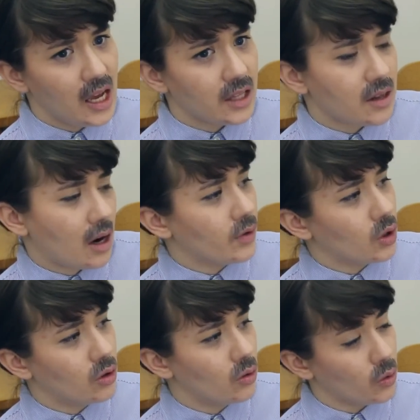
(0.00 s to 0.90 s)
it's kind of a
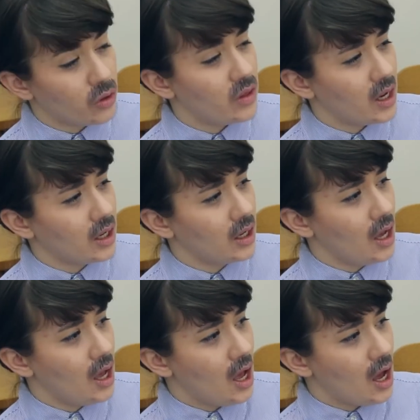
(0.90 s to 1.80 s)
good thing
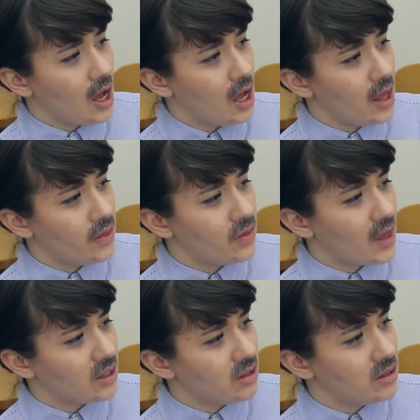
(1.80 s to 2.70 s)

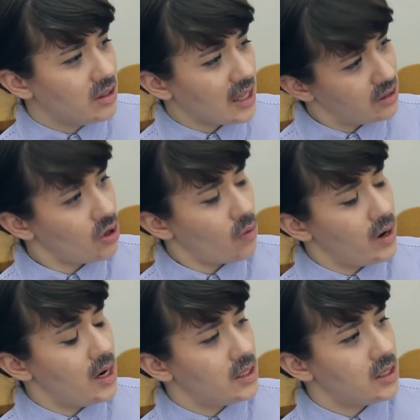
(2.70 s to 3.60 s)
that's not
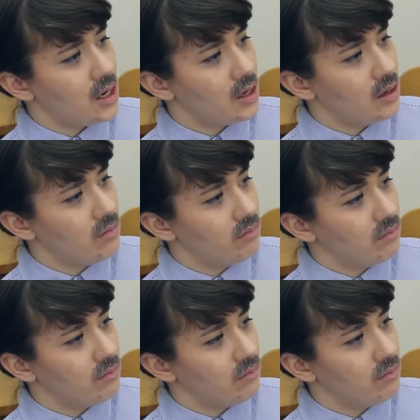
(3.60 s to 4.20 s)
realistic.